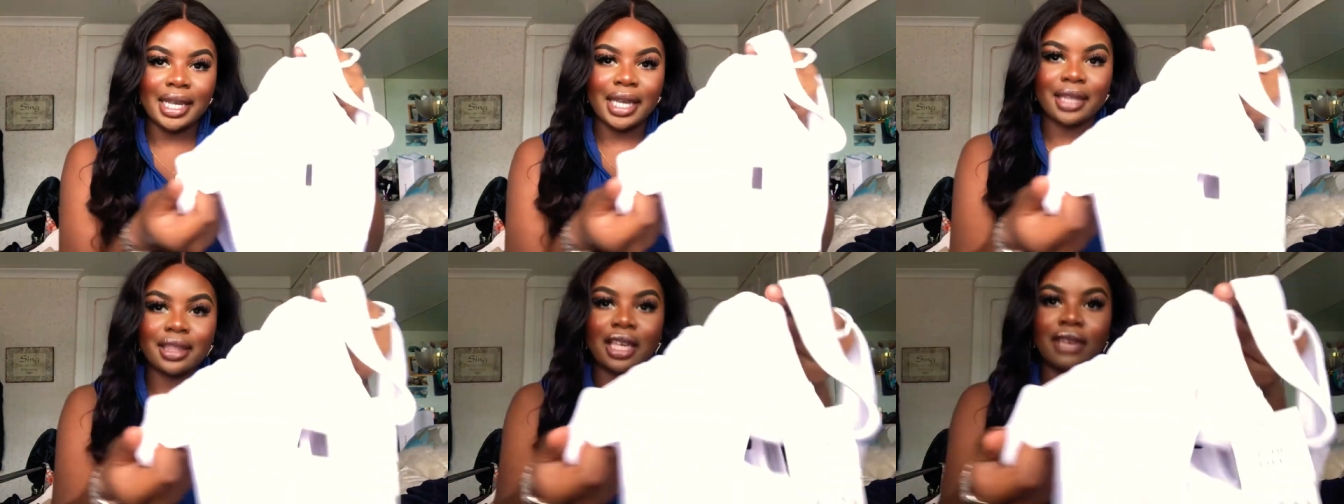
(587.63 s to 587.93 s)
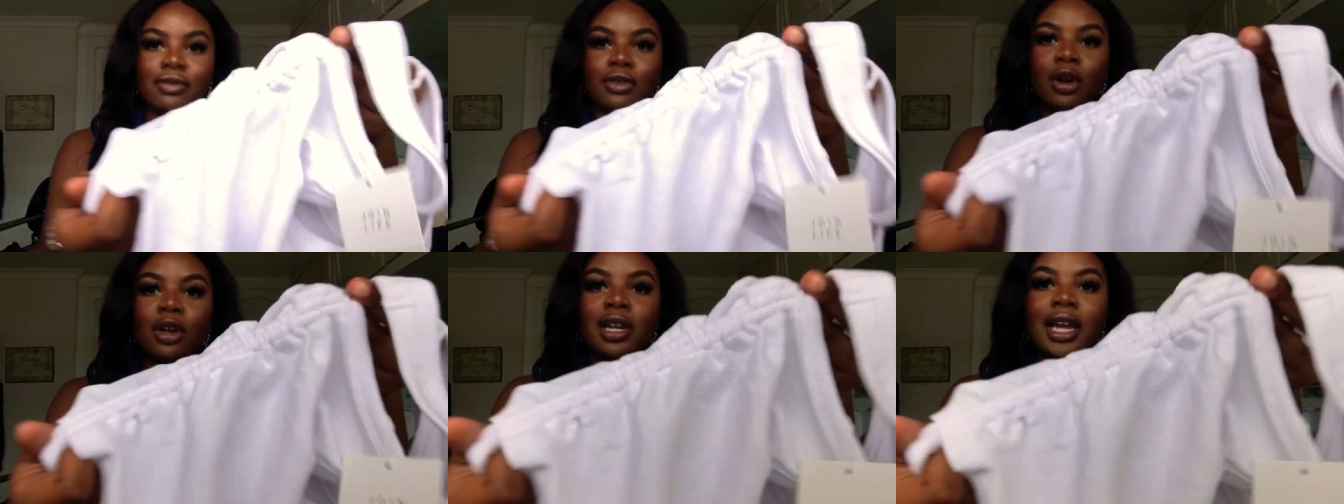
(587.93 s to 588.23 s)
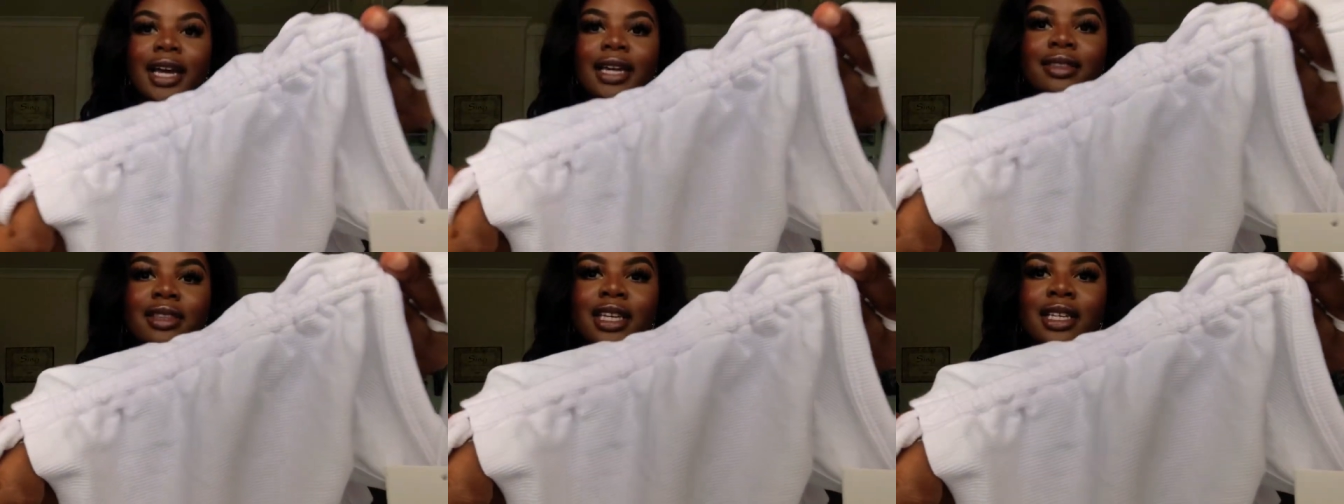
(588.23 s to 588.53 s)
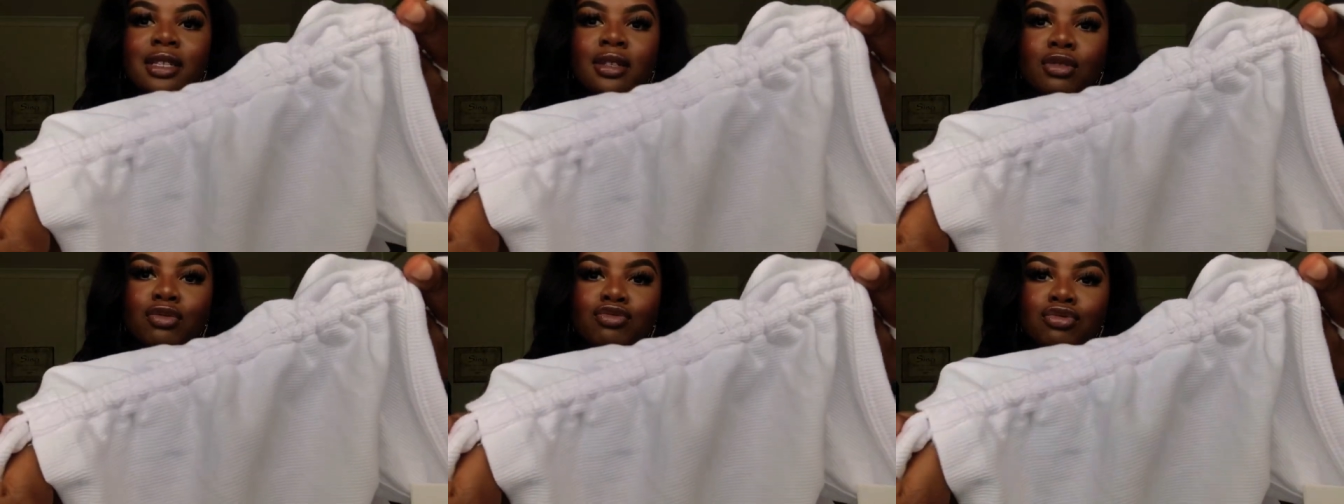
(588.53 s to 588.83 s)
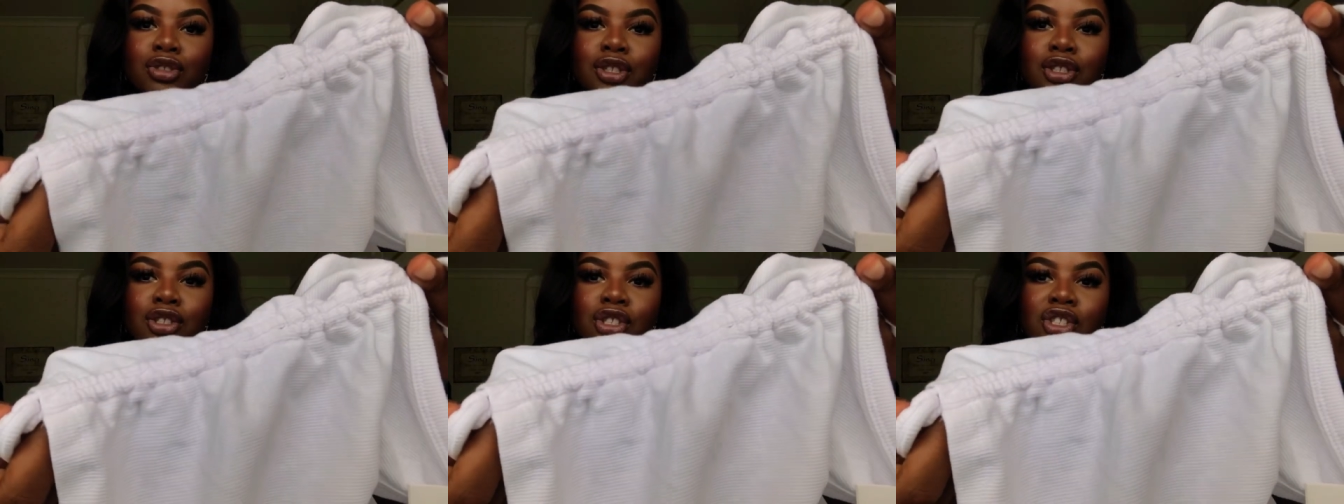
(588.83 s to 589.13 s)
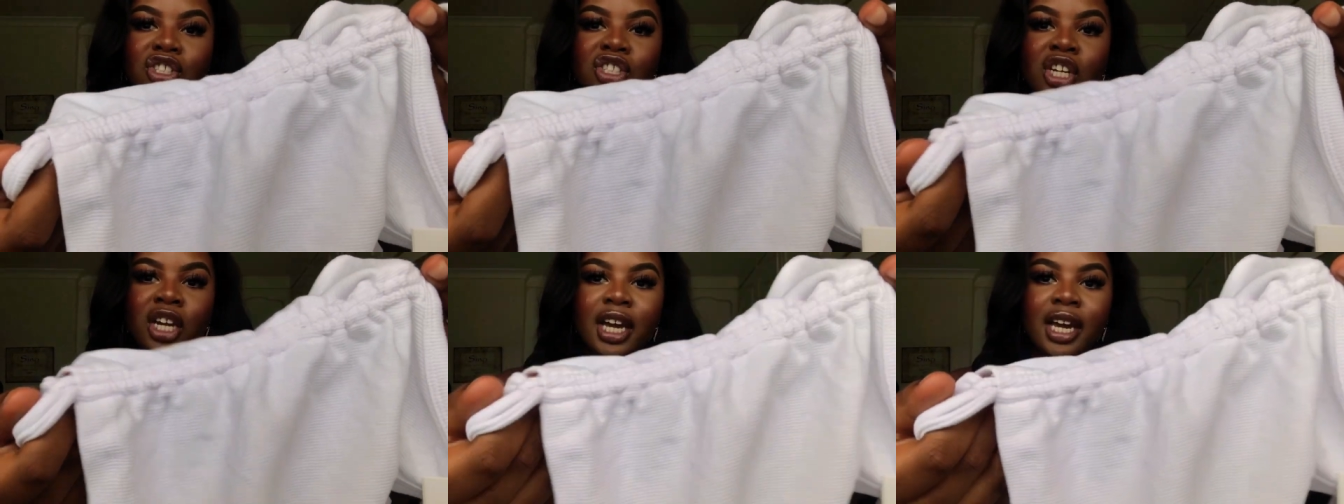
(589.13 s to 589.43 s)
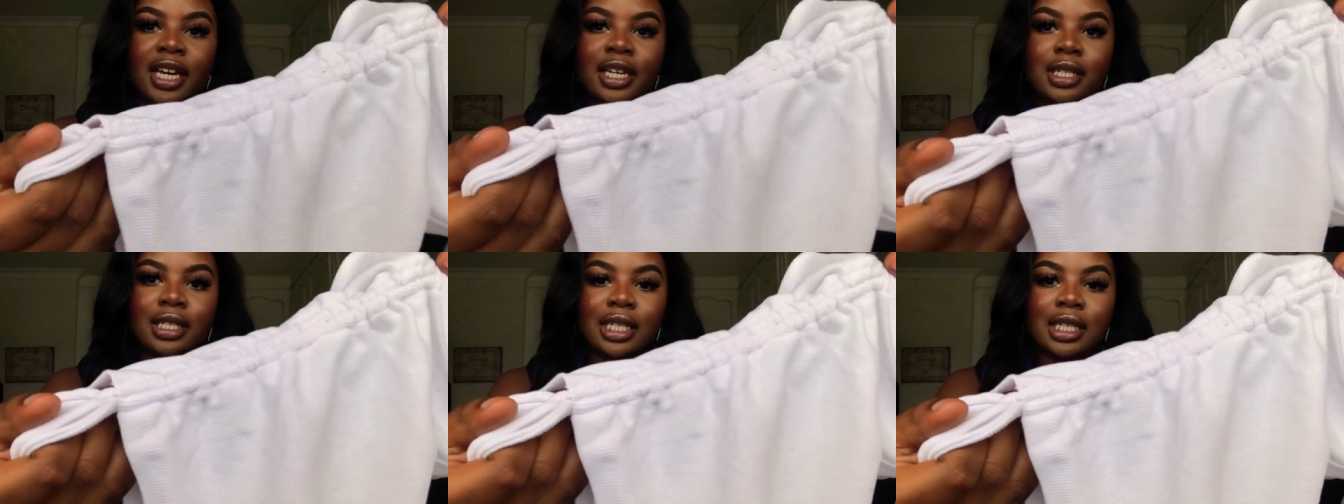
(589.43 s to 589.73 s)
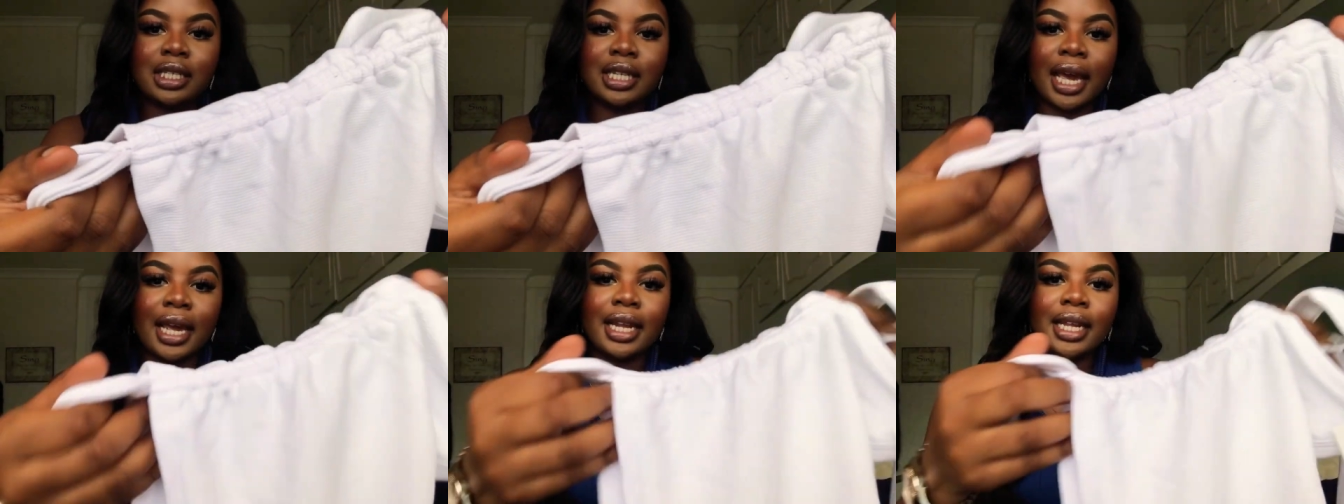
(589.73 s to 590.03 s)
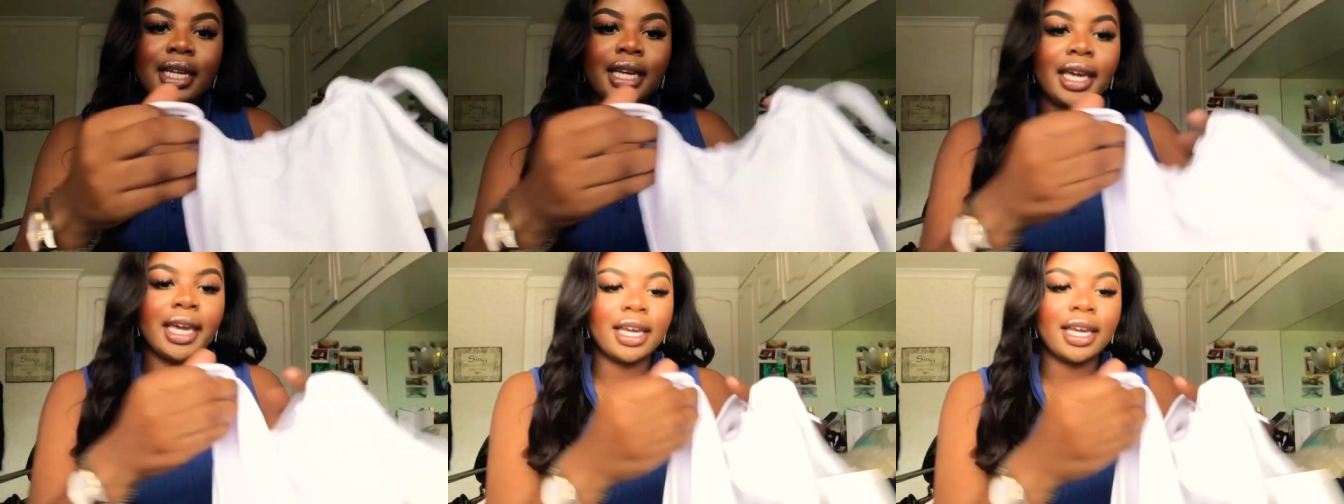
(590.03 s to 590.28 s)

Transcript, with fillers: They've got like this ruche detailing here.